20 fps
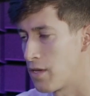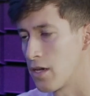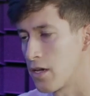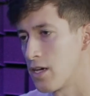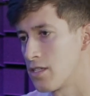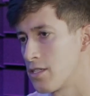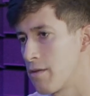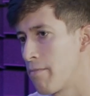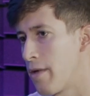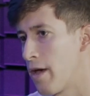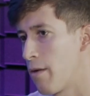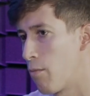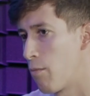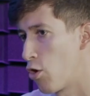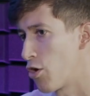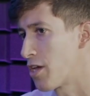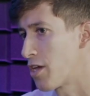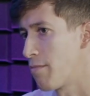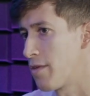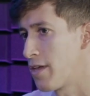because the
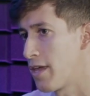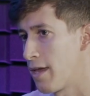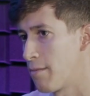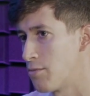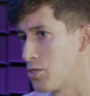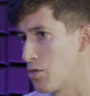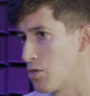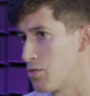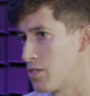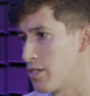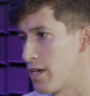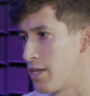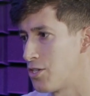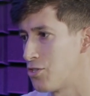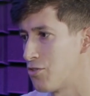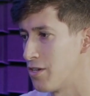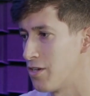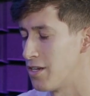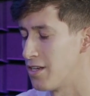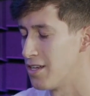market became so
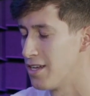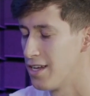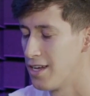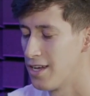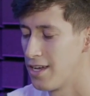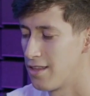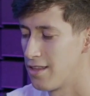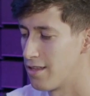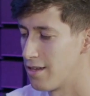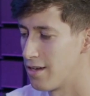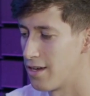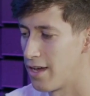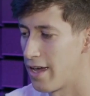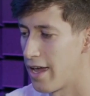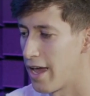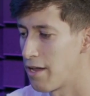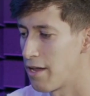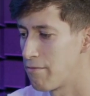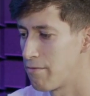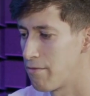saturated, the
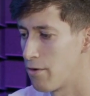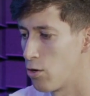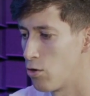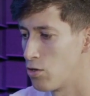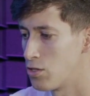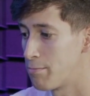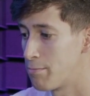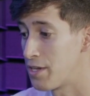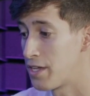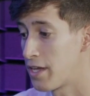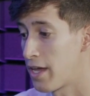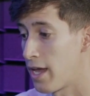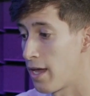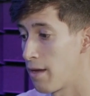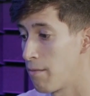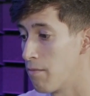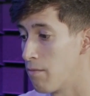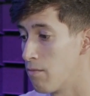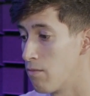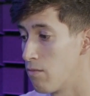headphones
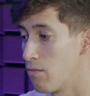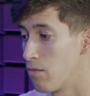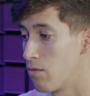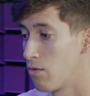became,